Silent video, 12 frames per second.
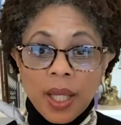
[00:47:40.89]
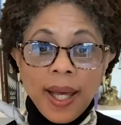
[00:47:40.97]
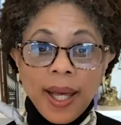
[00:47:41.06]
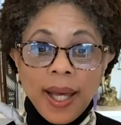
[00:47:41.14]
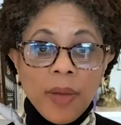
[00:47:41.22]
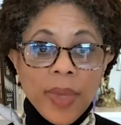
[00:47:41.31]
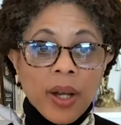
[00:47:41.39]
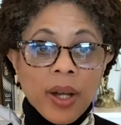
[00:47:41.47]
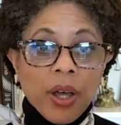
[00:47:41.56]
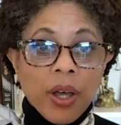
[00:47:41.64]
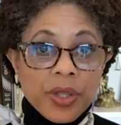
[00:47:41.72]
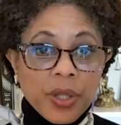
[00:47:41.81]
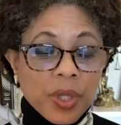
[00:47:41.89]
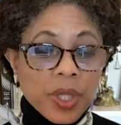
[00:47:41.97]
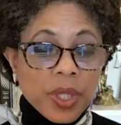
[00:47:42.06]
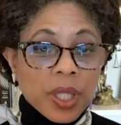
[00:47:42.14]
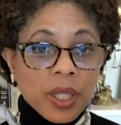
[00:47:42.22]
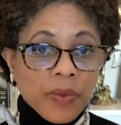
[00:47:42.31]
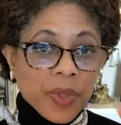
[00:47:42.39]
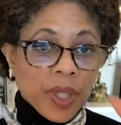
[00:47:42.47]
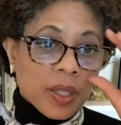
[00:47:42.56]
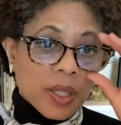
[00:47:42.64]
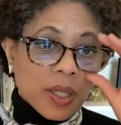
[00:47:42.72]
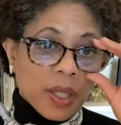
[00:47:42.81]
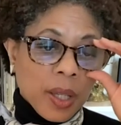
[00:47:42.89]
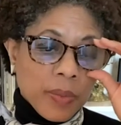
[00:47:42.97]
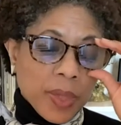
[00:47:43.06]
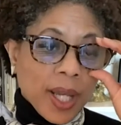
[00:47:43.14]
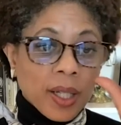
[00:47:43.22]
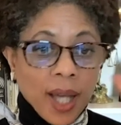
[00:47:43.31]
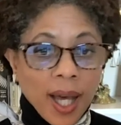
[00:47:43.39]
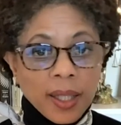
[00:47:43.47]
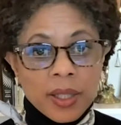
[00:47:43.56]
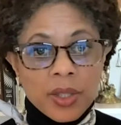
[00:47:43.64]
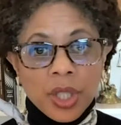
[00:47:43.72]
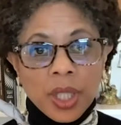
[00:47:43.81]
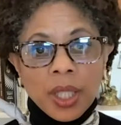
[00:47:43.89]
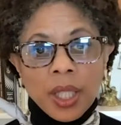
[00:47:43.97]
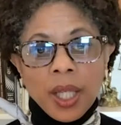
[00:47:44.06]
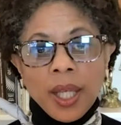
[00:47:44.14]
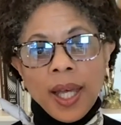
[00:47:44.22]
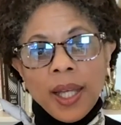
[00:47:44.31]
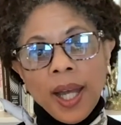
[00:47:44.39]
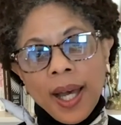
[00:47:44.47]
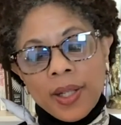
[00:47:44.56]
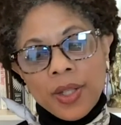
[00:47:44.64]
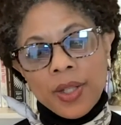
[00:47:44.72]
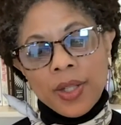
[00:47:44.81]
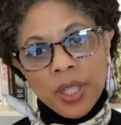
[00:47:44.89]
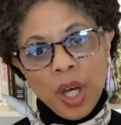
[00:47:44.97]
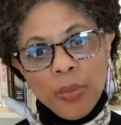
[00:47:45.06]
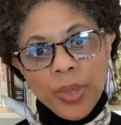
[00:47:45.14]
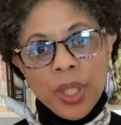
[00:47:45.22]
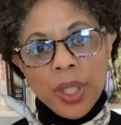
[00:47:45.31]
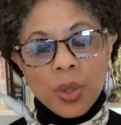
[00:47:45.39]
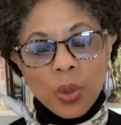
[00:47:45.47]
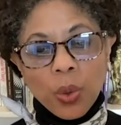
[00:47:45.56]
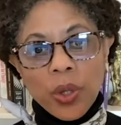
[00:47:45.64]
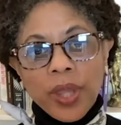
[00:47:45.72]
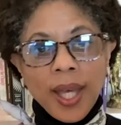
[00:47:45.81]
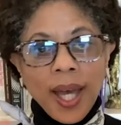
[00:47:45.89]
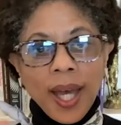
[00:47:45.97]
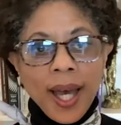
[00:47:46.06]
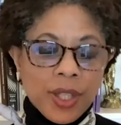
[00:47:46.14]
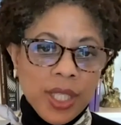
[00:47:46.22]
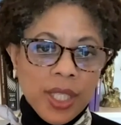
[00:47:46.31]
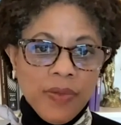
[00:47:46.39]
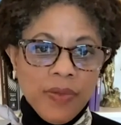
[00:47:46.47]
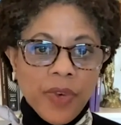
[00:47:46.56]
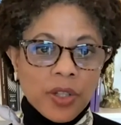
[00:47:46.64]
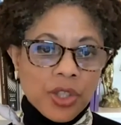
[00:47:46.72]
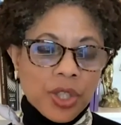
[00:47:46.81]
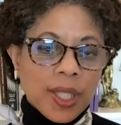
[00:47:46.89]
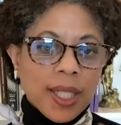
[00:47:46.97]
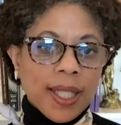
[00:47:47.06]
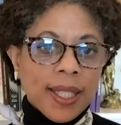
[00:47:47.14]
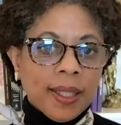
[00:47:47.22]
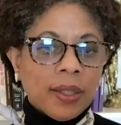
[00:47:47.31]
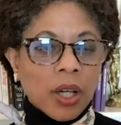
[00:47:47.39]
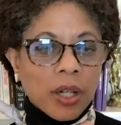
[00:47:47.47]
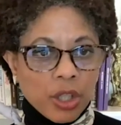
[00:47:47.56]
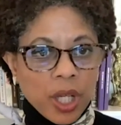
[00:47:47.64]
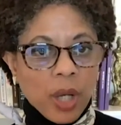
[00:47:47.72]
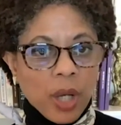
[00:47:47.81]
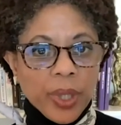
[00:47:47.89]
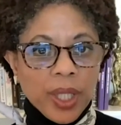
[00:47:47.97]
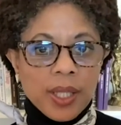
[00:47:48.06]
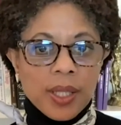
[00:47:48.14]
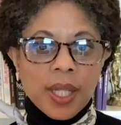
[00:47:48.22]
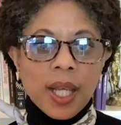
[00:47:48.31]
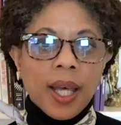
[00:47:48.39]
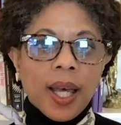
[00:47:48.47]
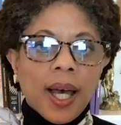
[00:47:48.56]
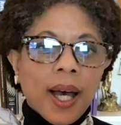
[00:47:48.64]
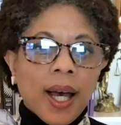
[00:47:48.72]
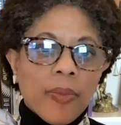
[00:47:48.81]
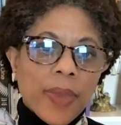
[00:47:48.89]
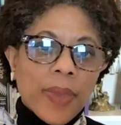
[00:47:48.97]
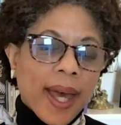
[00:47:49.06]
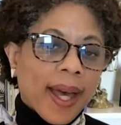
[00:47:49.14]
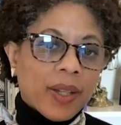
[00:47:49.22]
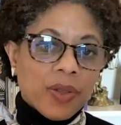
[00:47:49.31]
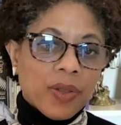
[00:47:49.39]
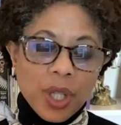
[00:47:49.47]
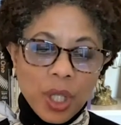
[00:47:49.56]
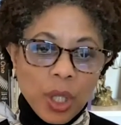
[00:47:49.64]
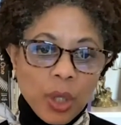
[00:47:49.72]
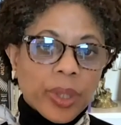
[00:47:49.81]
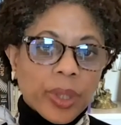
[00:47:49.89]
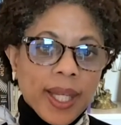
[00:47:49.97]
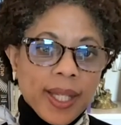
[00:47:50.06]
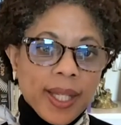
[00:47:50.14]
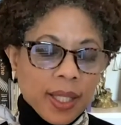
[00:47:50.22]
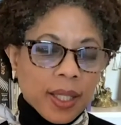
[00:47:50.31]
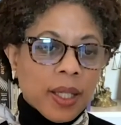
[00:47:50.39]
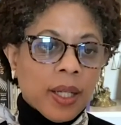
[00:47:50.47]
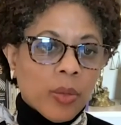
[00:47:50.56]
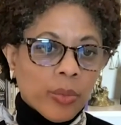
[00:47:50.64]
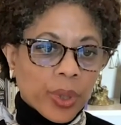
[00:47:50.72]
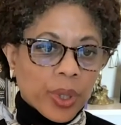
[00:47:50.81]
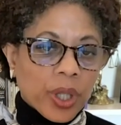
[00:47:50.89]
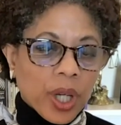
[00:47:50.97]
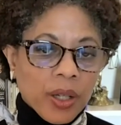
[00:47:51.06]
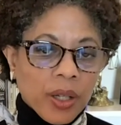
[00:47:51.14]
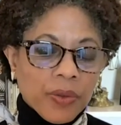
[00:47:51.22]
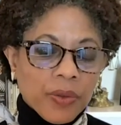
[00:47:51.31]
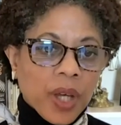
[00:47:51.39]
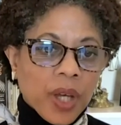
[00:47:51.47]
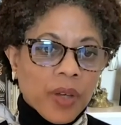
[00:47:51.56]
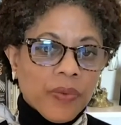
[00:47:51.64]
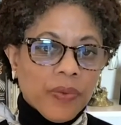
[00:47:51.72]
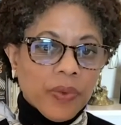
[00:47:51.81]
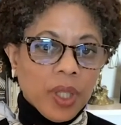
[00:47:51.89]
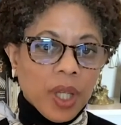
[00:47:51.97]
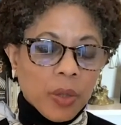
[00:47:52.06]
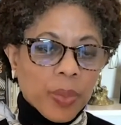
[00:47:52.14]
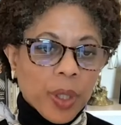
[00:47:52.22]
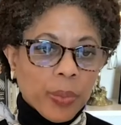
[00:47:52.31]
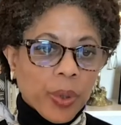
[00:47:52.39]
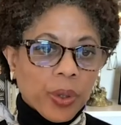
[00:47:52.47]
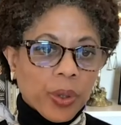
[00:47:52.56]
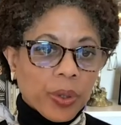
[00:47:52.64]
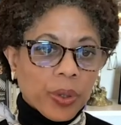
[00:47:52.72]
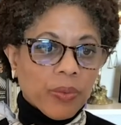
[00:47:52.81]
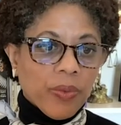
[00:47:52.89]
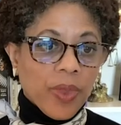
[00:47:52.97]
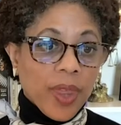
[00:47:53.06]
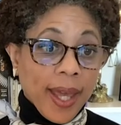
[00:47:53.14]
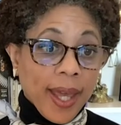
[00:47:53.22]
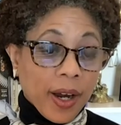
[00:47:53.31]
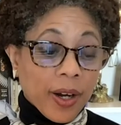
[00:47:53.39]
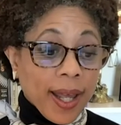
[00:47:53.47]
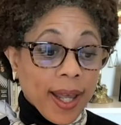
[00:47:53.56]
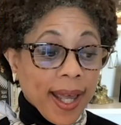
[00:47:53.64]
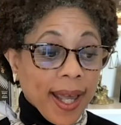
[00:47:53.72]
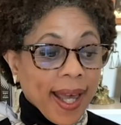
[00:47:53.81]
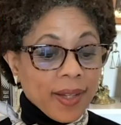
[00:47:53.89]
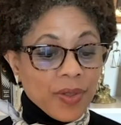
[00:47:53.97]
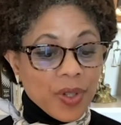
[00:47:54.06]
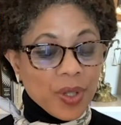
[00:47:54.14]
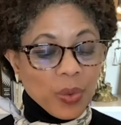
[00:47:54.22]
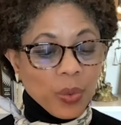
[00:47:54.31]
and also significant technology and IT companies, or the IT function in large companies, and placing a number of young people there. And